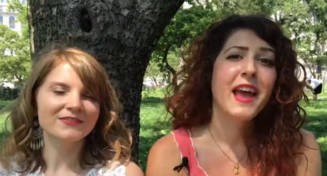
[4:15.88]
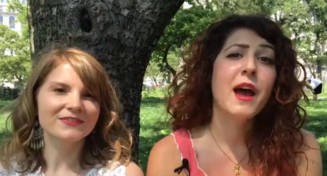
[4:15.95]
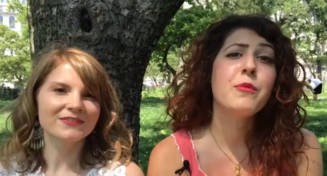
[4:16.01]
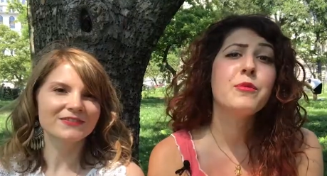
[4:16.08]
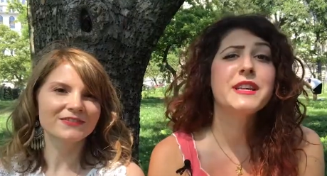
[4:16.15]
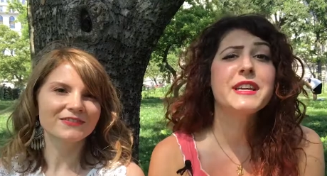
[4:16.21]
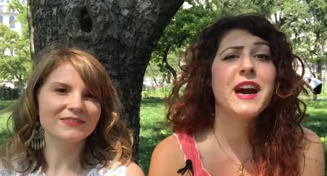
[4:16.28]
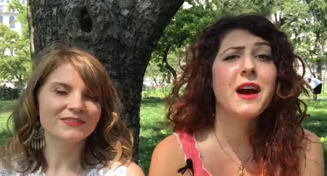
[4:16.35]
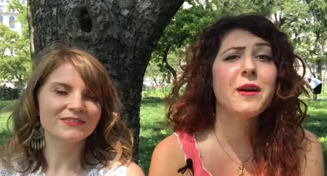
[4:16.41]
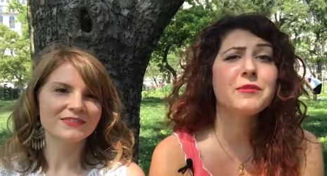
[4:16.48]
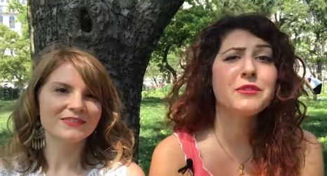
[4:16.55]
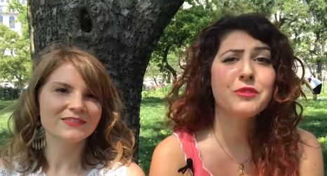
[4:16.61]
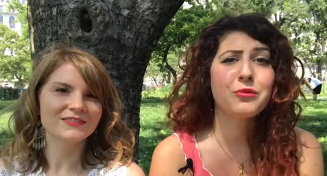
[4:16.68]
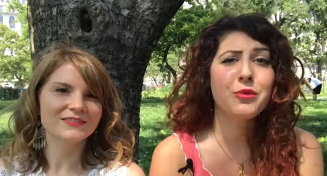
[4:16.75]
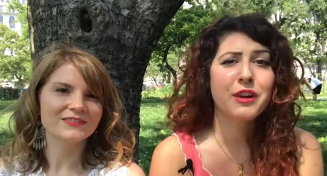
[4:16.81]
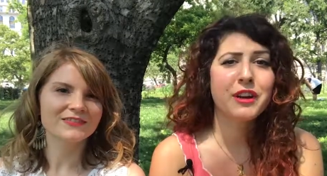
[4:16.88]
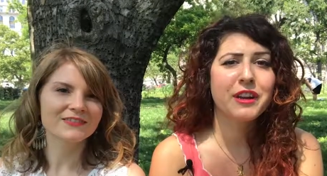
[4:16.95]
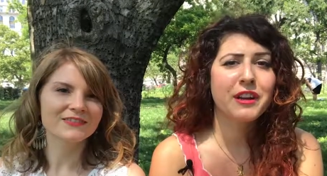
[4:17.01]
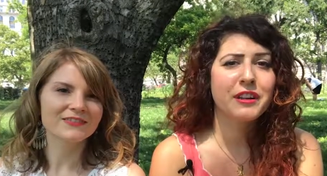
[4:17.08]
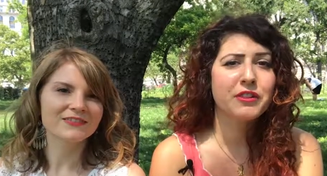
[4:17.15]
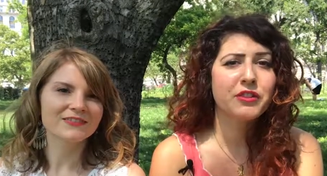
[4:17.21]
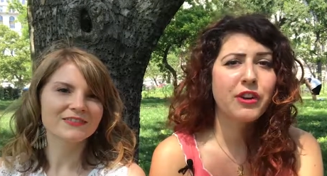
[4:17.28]
Speaker 1: And when it comes to working
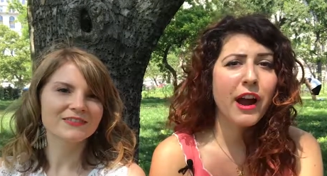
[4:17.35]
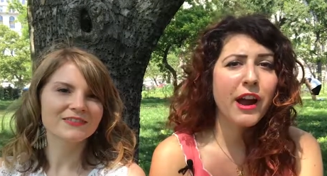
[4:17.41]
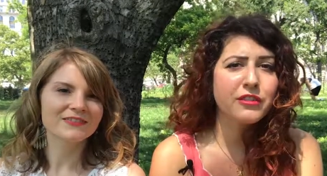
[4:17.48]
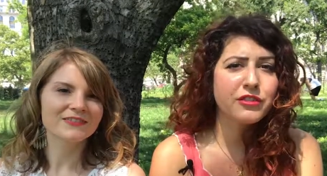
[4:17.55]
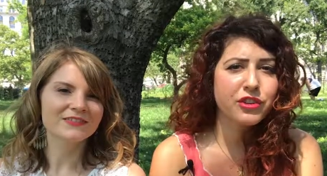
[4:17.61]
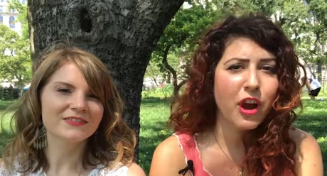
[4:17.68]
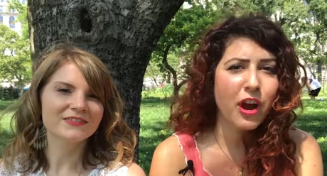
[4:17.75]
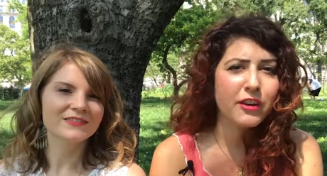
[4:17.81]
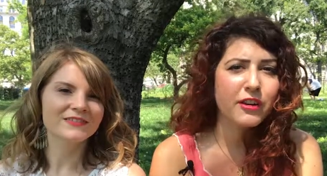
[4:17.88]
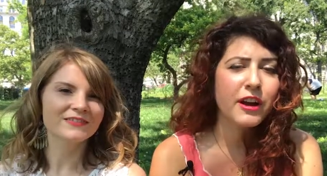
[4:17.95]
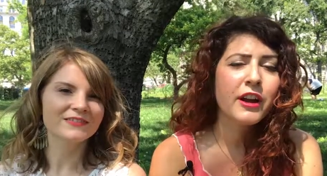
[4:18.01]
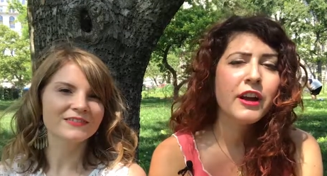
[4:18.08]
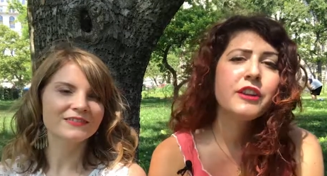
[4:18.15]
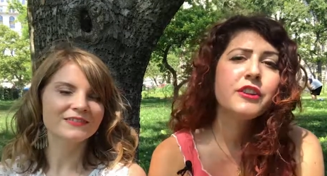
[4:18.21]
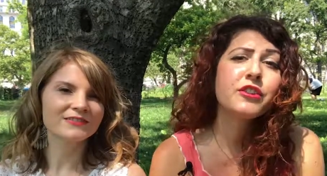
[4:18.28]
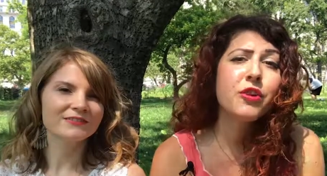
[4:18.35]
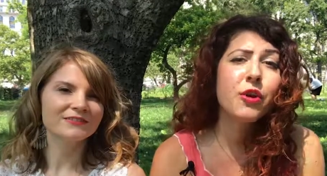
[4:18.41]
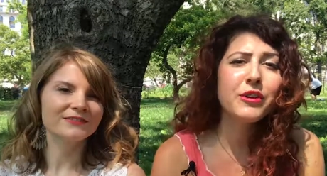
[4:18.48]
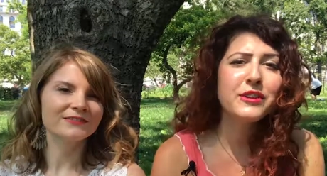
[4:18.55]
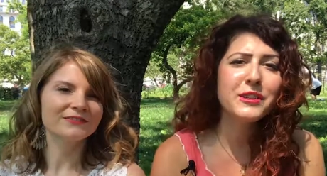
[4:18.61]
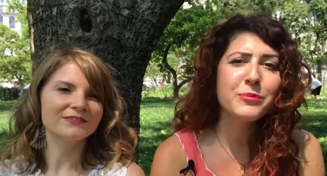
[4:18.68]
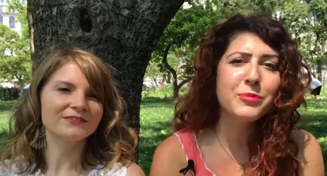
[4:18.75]
on the crown chakra, you're
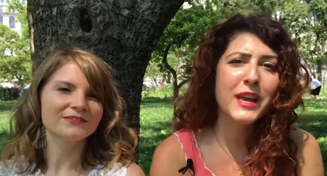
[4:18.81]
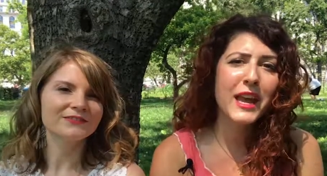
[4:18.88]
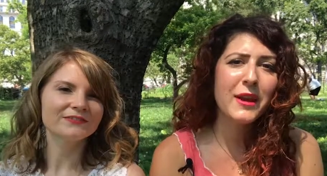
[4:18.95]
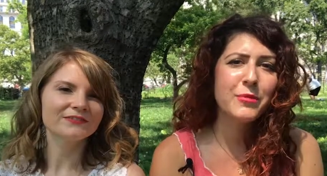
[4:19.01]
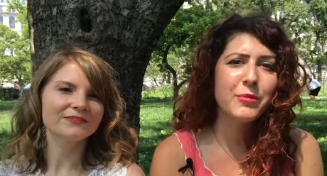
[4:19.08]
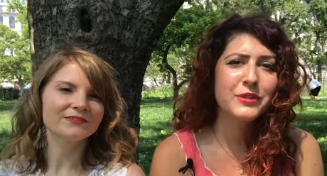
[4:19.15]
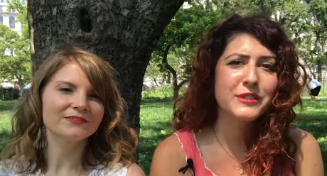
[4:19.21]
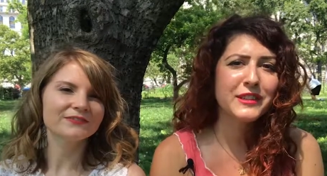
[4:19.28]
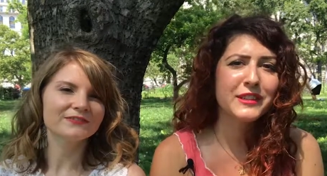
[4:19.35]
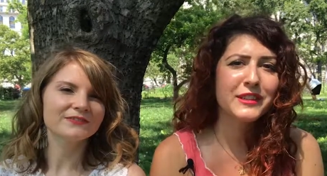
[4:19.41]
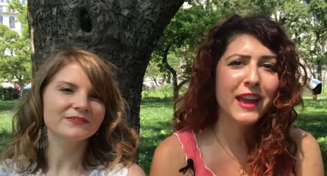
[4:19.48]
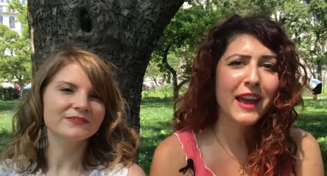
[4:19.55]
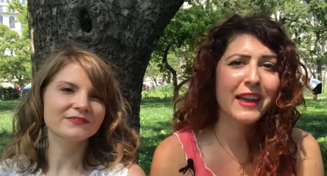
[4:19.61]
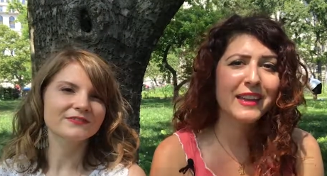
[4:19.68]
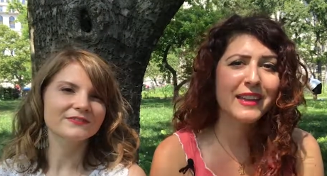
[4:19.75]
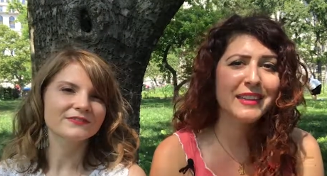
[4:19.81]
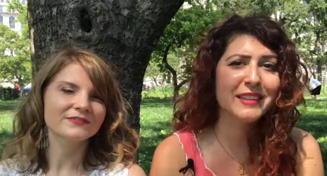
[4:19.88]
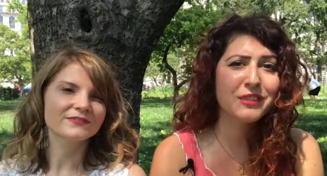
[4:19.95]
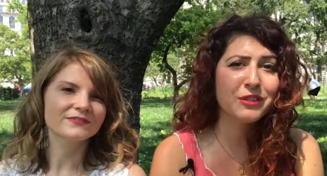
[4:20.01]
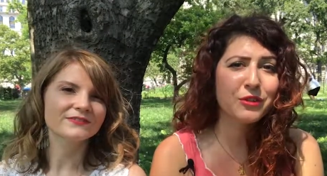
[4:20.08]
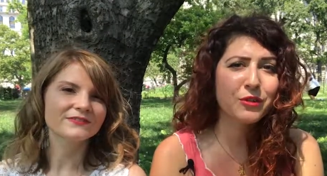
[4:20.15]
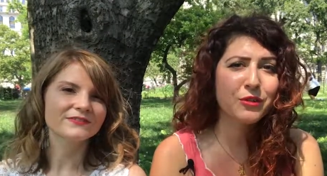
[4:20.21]
going to be able to get in
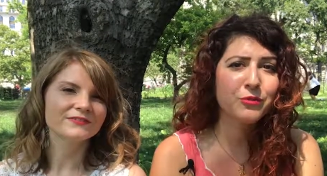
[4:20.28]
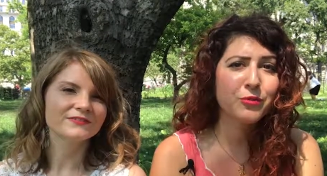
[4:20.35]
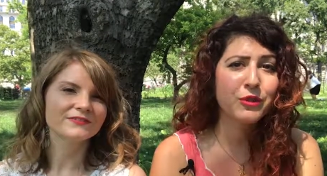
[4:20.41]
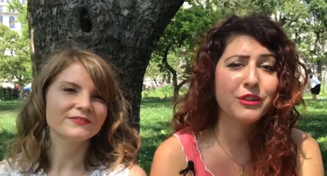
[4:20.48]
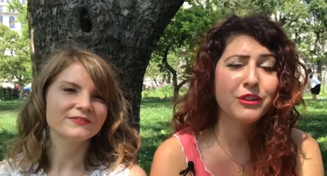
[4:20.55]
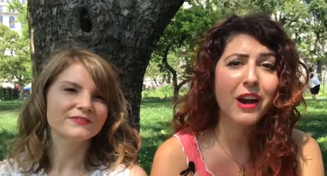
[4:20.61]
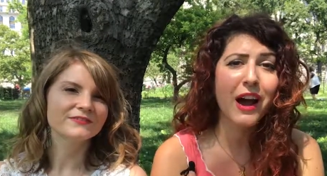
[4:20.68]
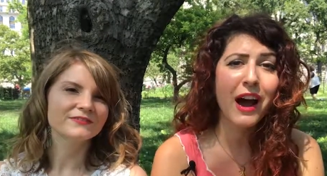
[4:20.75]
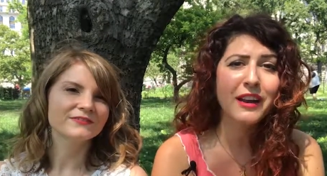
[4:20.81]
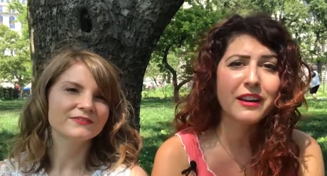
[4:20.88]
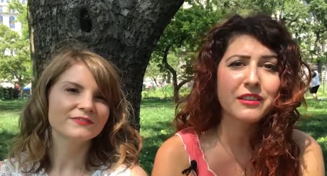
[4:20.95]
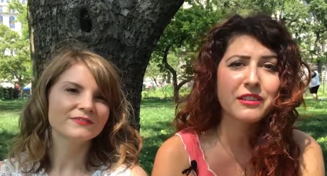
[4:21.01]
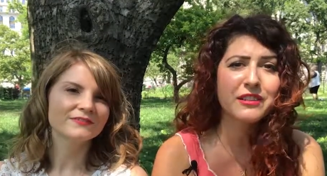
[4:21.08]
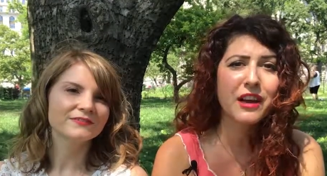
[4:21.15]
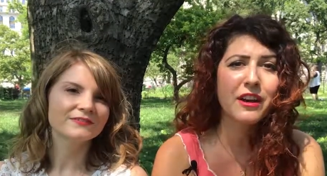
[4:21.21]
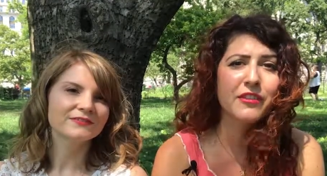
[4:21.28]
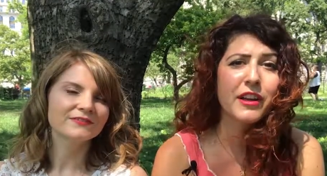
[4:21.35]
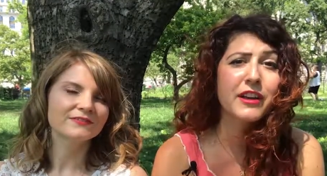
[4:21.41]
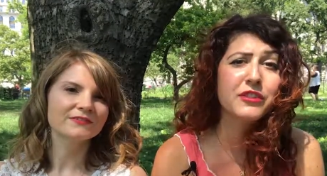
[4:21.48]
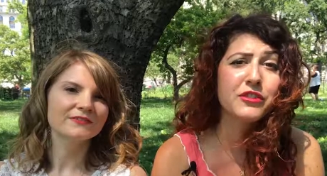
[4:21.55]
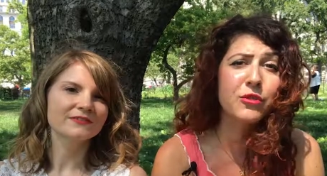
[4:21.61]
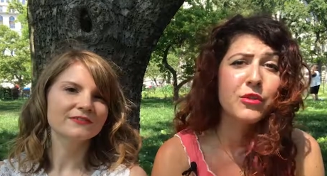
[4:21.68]
tune with your higher self
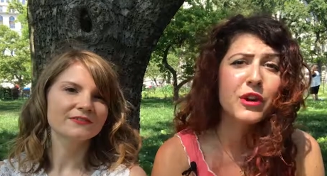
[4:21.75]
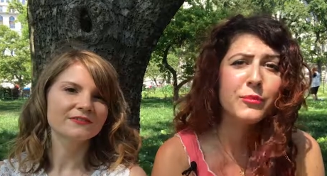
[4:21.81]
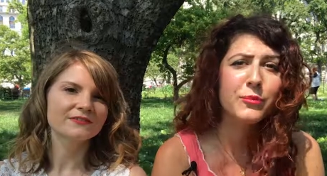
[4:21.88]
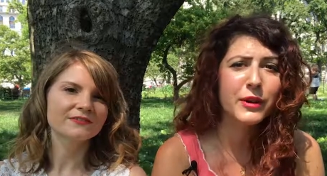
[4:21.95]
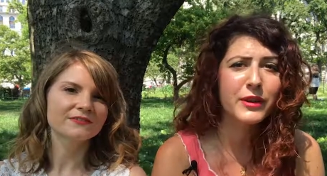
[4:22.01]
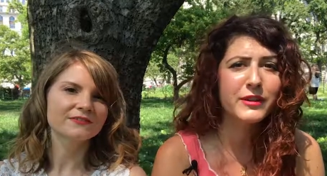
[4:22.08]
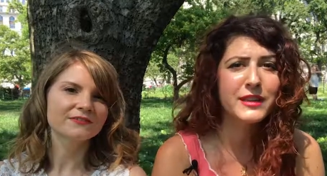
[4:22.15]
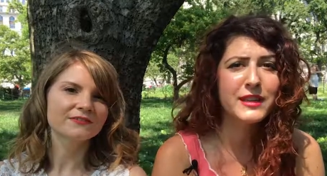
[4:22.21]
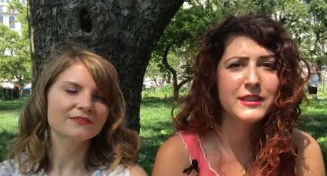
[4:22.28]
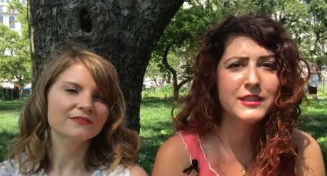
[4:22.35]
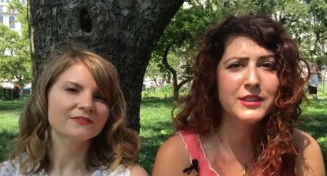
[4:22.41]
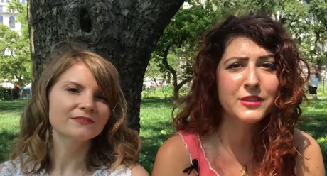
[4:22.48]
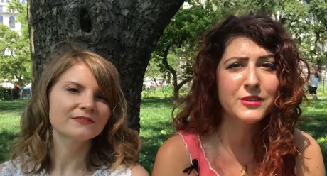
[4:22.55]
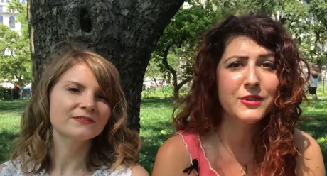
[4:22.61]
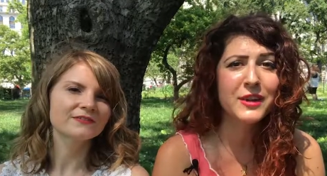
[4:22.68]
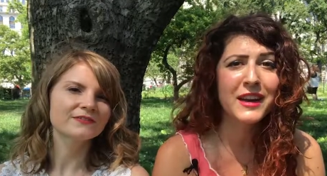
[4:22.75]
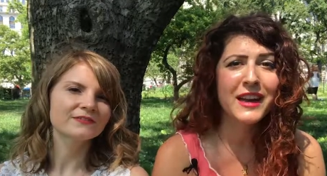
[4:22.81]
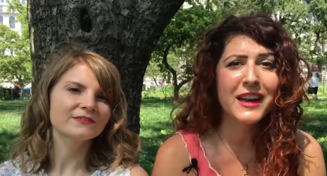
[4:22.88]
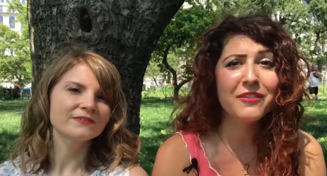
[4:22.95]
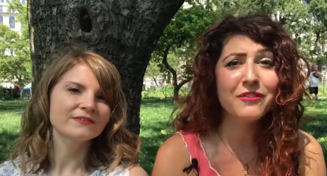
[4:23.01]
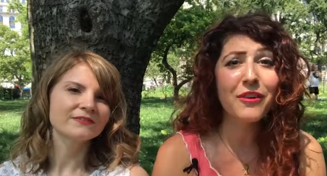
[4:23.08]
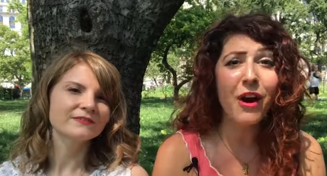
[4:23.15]
and your ability to
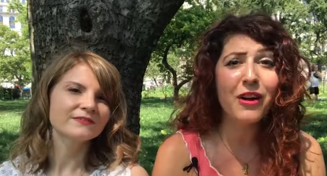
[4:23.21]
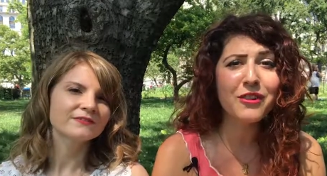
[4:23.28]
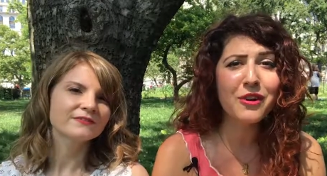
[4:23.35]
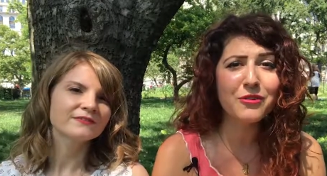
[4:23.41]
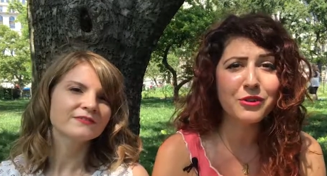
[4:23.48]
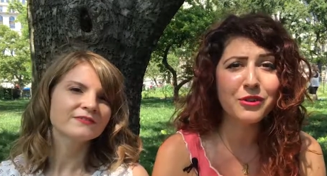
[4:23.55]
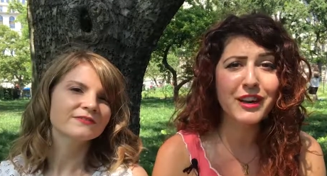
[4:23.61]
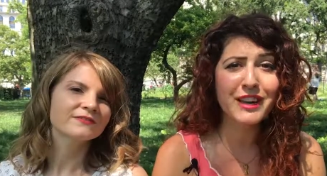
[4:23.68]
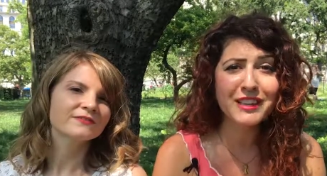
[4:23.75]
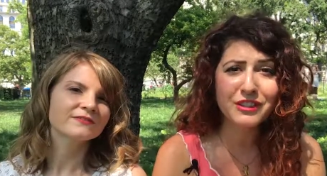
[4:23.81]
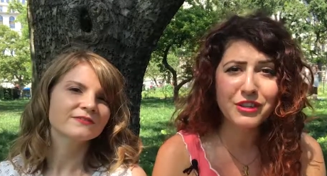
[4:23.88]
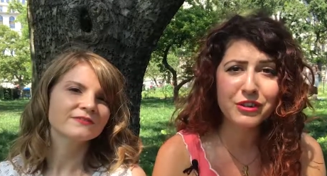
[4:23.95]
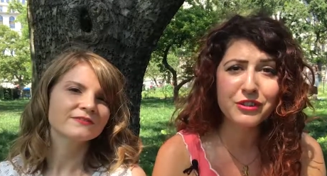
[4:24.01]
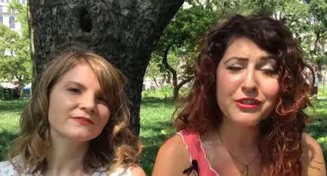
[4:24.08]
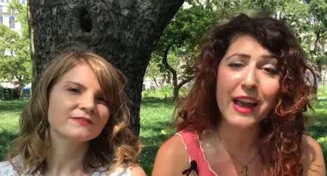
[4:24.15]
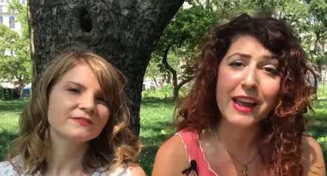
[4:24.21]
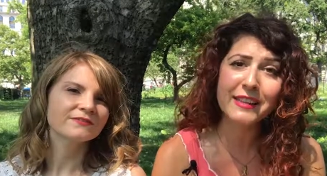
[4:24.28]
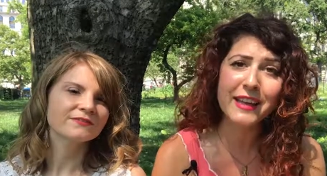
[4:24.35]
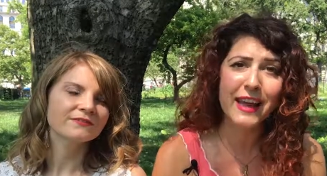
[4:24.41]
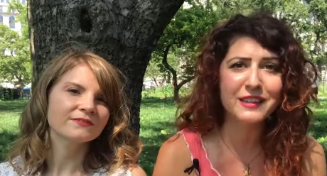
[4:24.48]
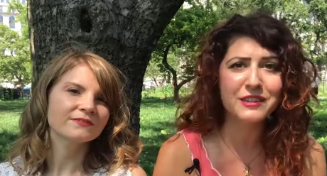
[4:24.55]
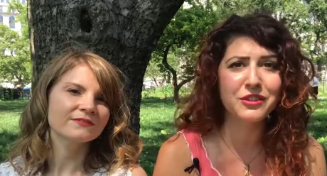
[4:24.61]
follow your internal
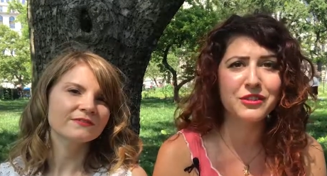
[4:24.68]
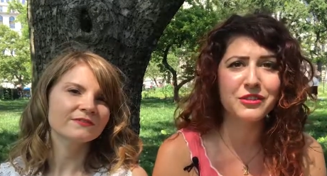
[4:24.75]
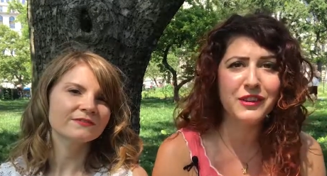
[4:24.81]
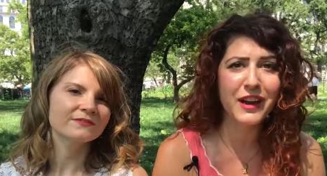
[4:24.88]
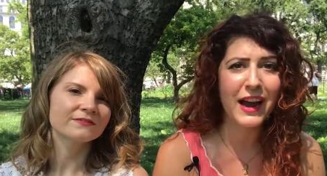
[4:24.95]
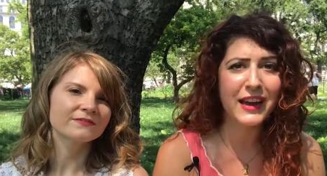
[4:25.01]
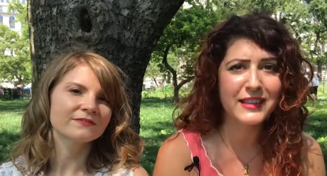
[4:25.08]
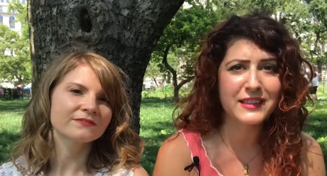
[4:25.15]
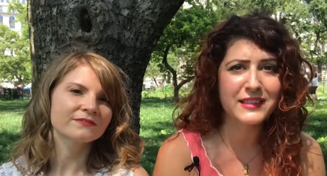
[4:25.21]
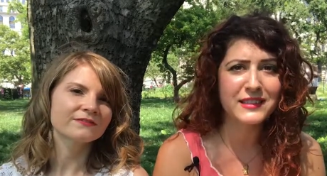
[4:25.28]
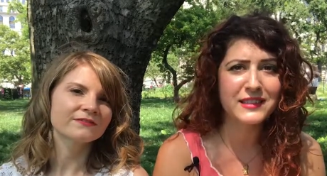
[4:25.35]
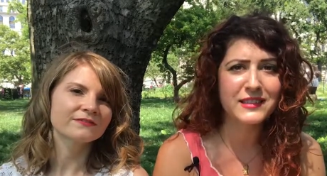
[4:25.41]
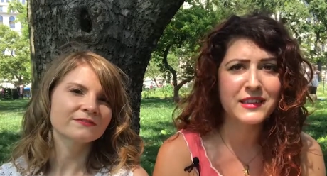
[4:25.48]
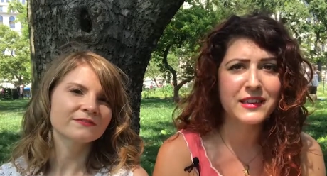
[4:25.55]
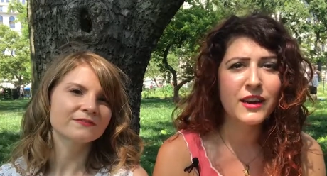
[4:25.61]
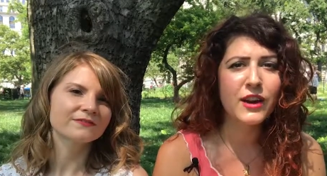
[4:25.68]
and external guidance.